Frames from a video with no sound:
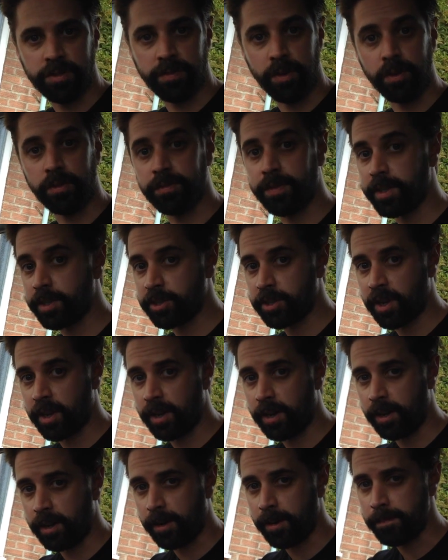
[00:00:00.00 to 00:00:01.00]
for this
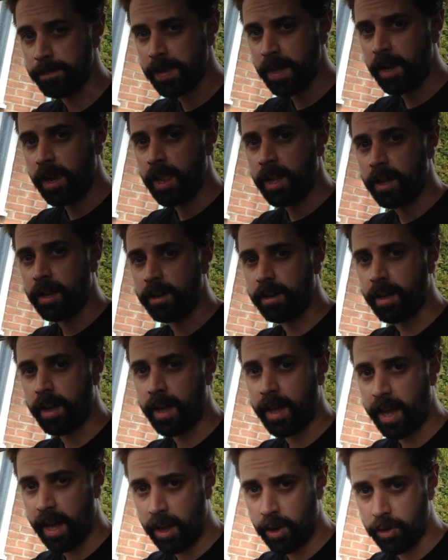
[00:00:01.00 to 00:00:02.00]
car and
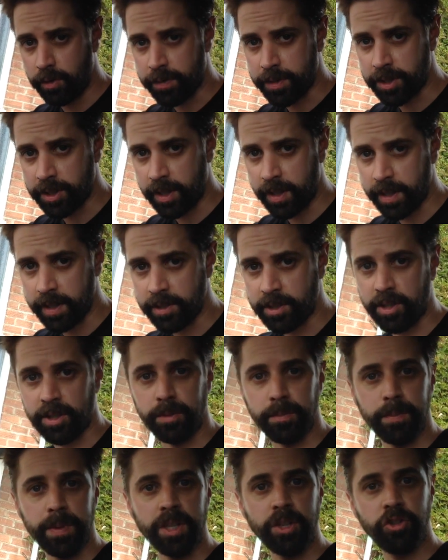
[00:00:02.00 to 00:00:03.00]
how the tyres
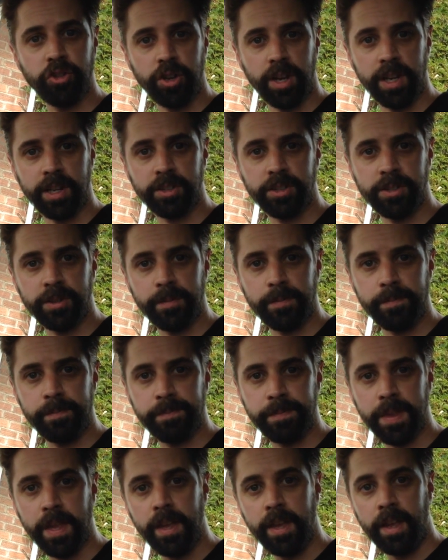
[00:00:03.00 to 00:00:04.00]
can be checked.
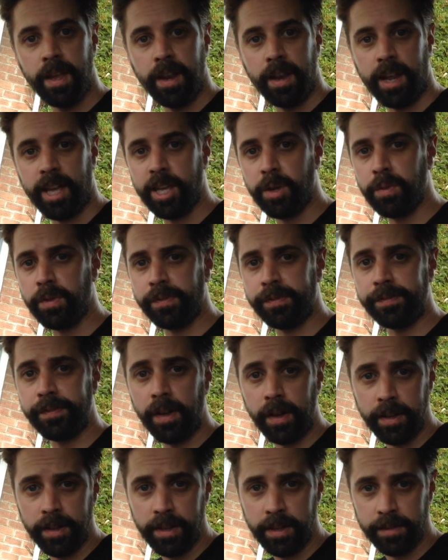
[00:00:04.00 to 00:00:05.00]
Now you would
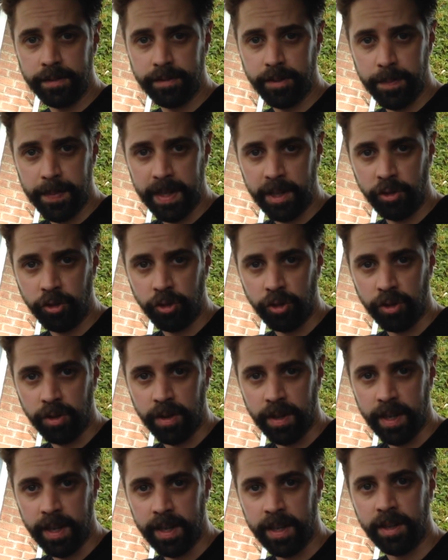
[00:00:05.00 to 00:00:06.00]
find the
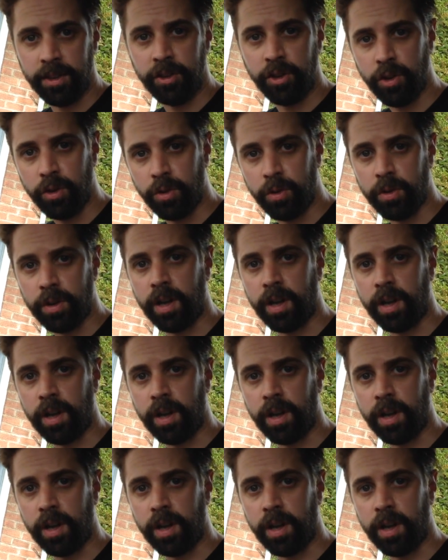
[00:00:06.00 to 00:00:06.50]
information in your